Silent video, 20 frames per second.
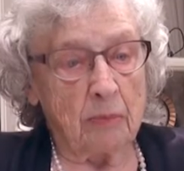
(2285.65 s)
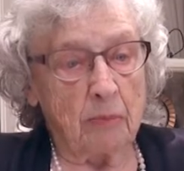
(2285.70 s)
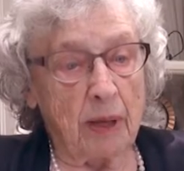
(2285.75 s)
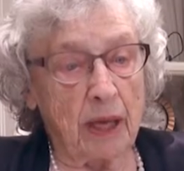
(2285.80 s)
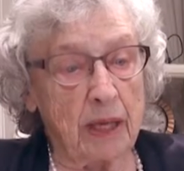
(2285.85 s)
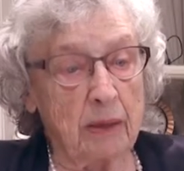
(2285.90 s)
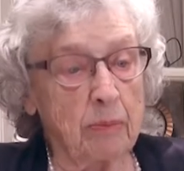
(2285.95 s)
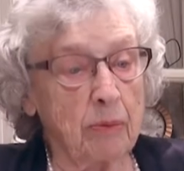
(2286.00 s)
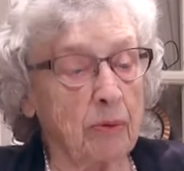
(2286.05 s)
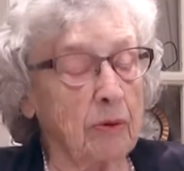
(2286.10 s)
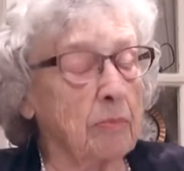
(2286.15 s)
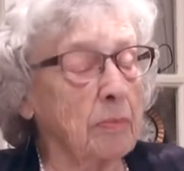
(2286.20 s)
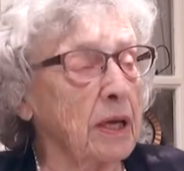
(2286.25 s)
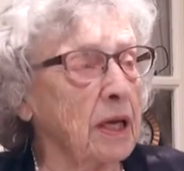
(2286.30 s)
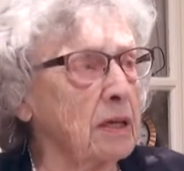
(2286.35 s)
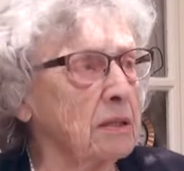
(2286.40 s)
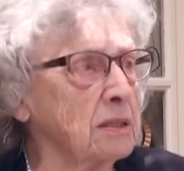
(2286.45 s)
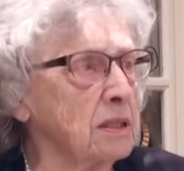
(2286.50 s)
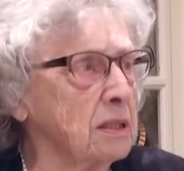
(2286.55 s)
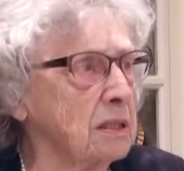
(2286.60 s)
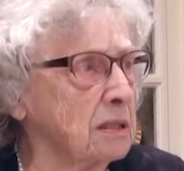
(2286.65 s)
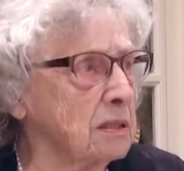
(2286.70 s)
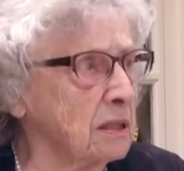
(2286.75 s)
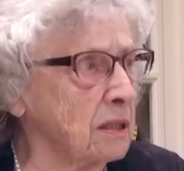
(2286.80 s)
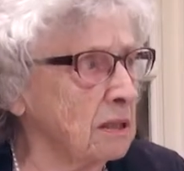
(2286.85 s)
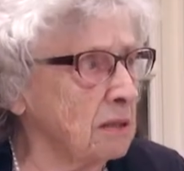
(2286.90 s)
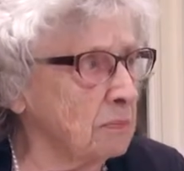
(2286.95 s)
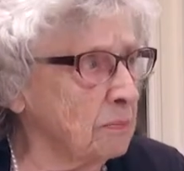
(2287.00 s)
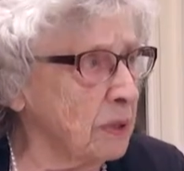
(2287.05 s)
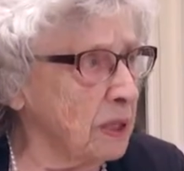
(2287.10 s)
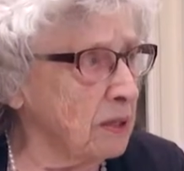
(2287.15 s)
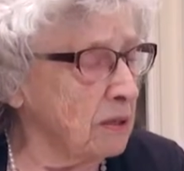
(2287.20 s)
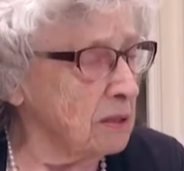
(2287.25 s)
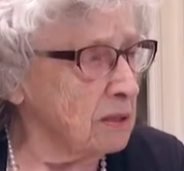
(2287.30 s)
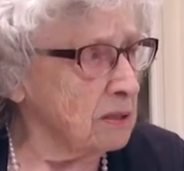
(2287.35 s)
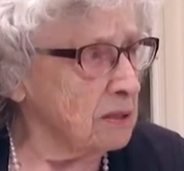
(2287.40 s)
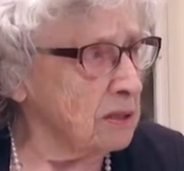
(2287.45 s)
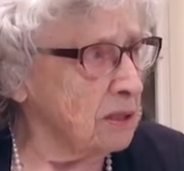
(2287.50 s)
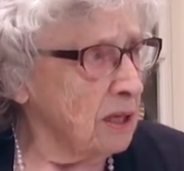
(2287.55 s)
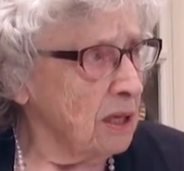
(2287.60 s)
paper about it
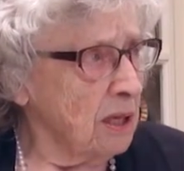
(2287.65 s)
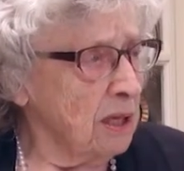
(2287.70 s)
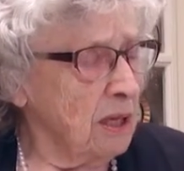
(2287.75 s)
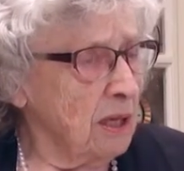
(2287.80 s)
because,